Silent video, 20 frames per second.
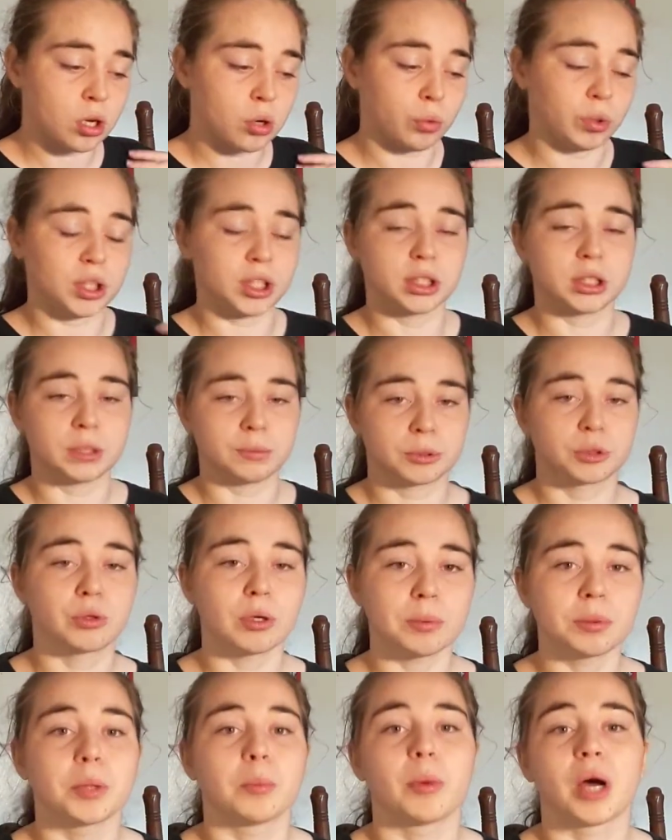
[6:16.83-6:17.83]
with the
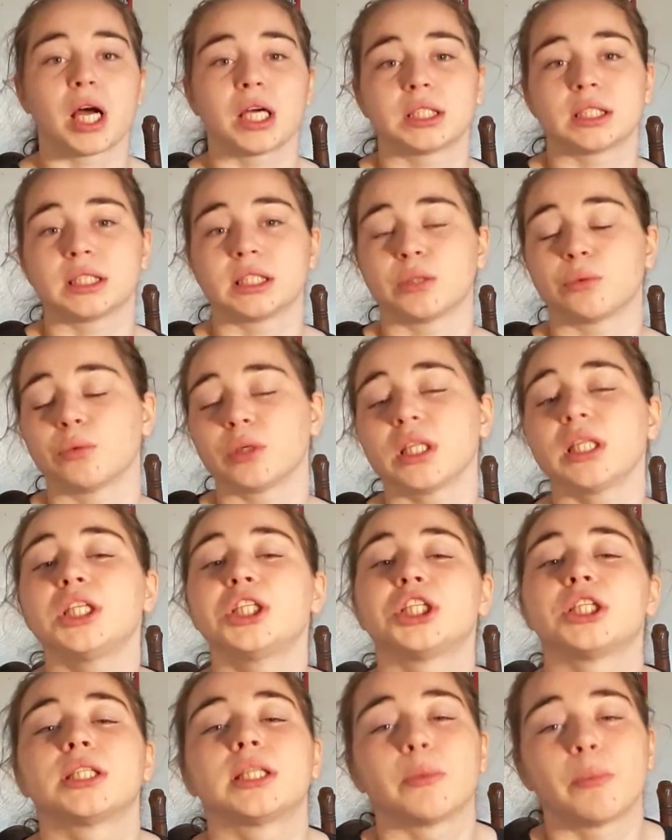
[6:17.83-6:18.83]
subscription boxes, it
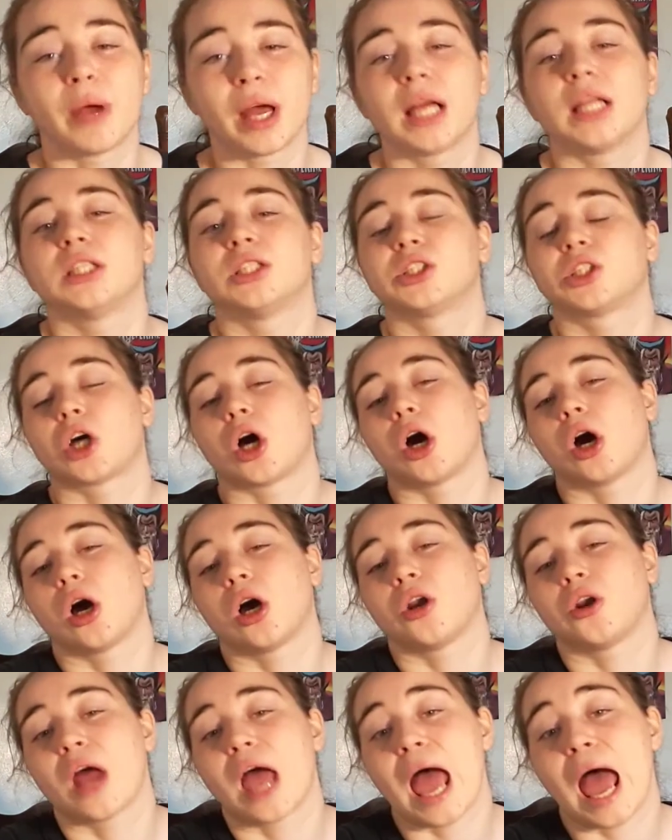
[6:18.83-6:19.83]
really just depends
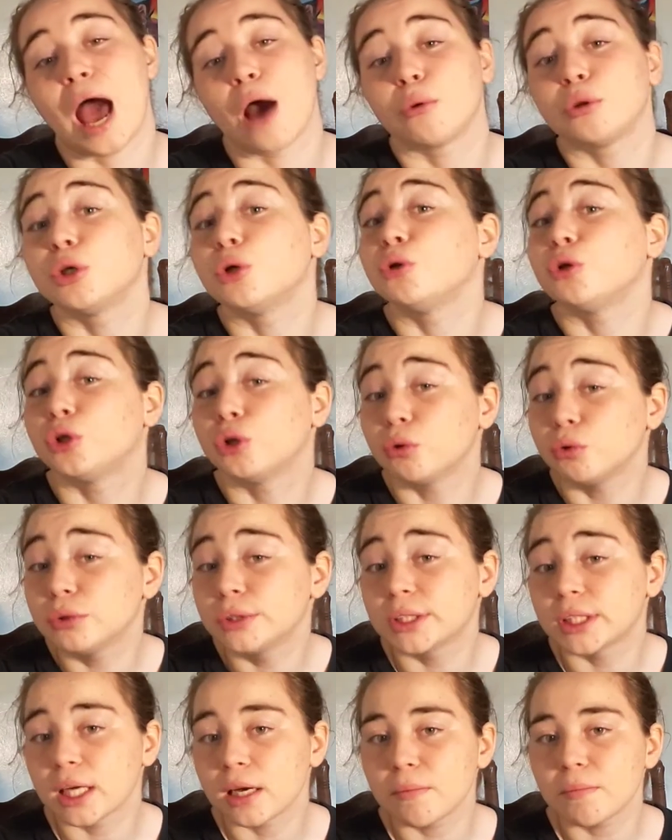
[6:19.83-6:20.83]
on how you
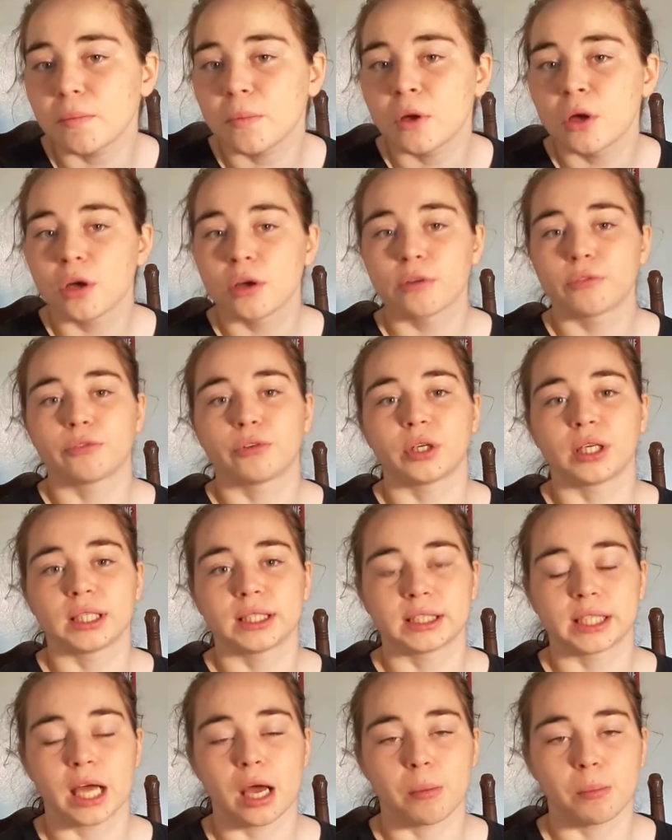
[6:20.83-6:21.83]
use them. For
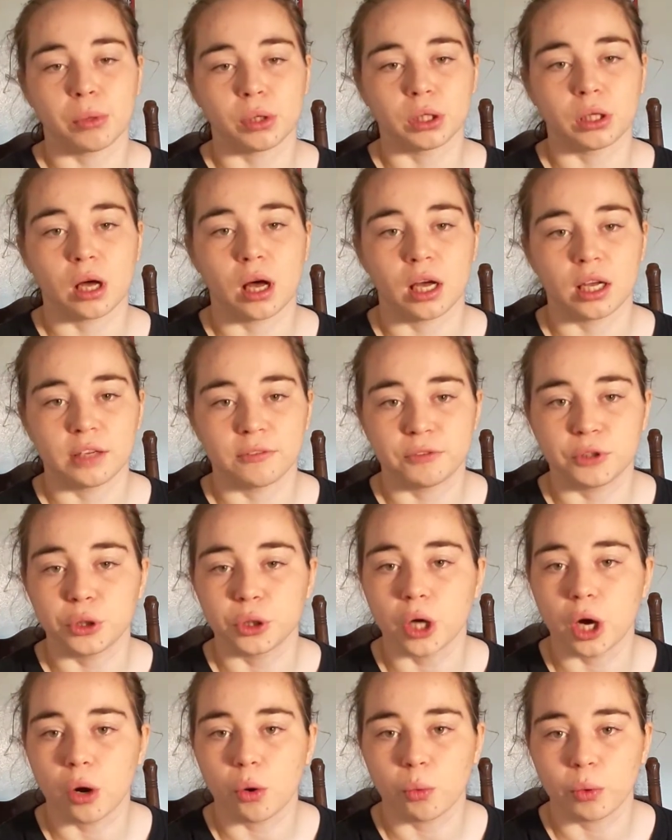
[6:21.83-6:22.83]
example, if
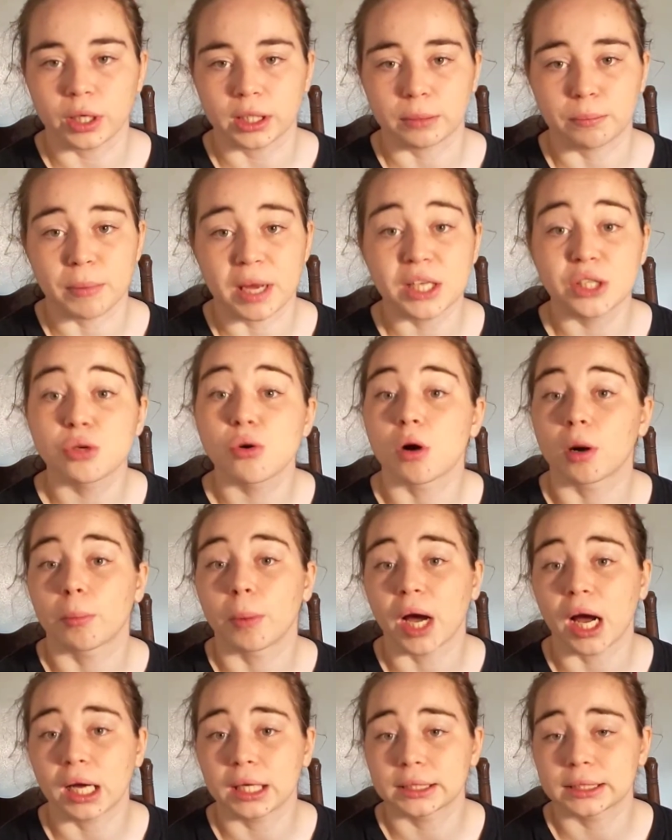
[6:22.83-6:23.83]
you go with Mentor
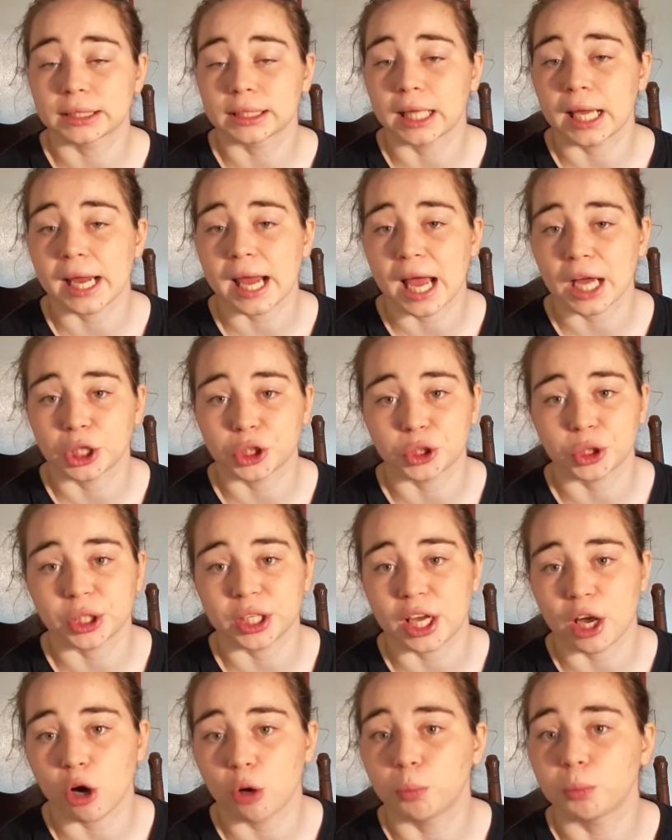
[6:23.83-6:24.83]
Box and they
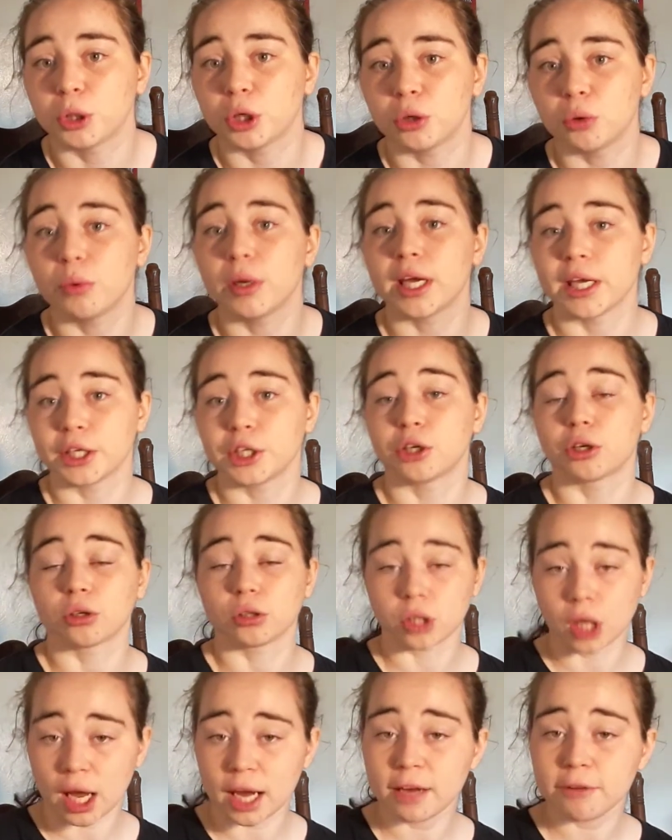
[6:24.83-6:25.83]
actually help you in
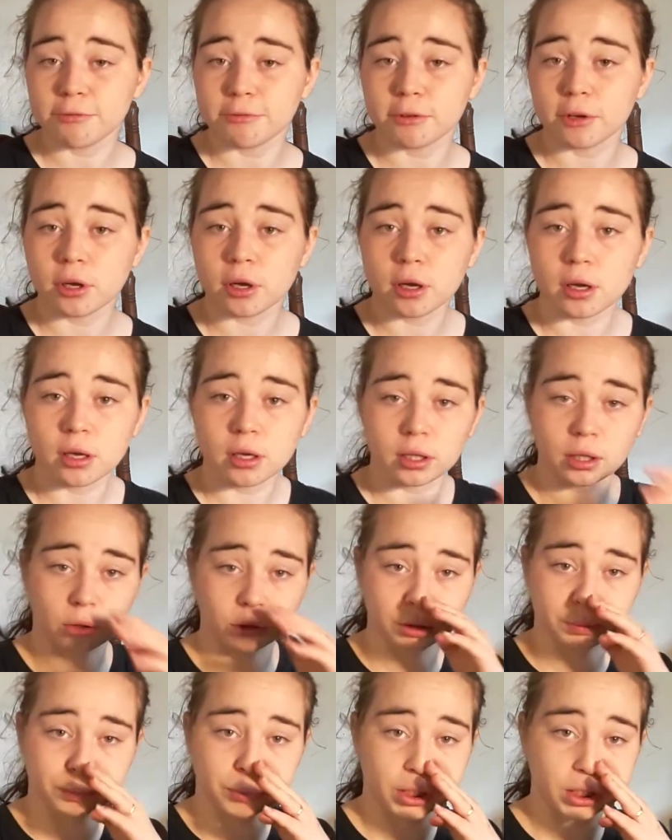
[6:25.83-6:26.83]
your life,
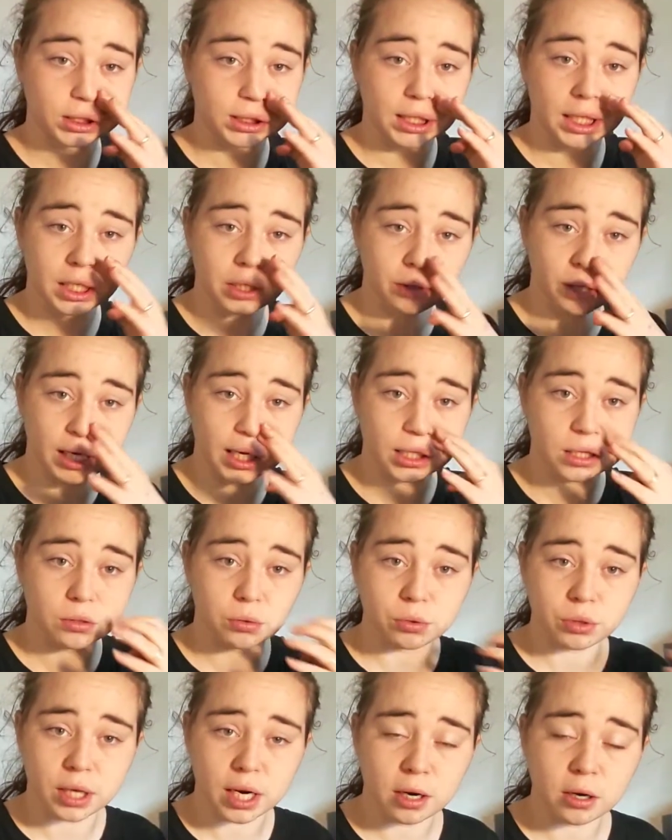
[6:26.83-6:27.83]
those books that you get
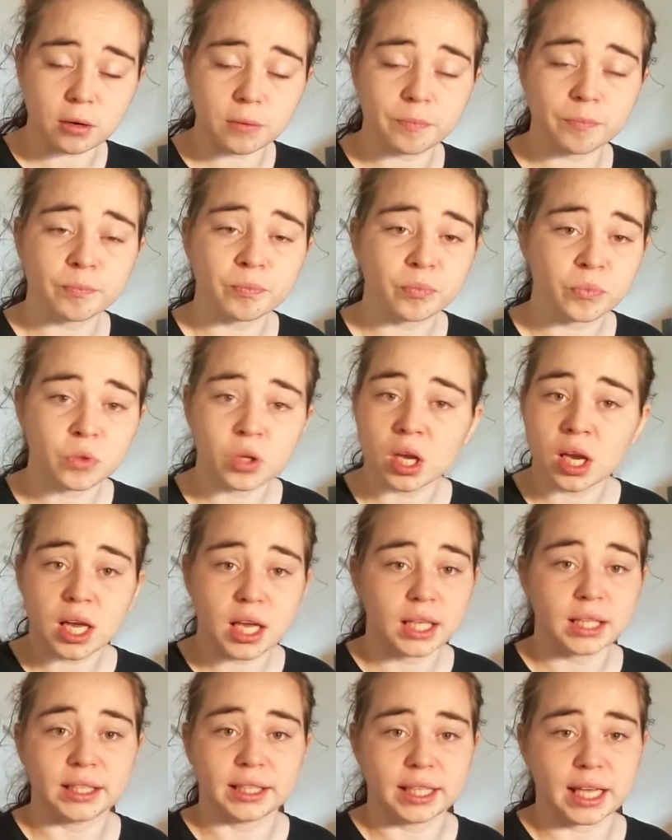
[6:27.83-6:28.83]
through there,
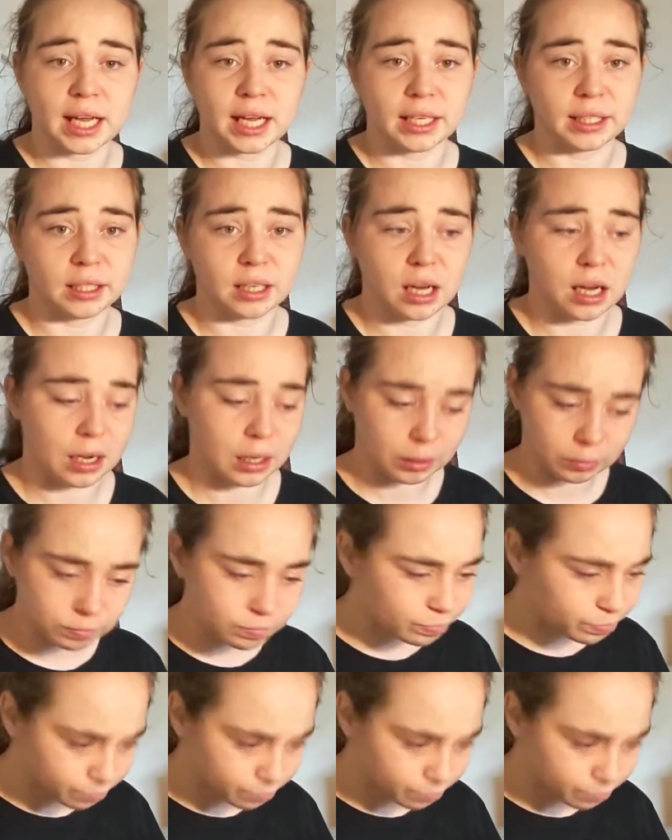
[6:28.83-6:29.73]
then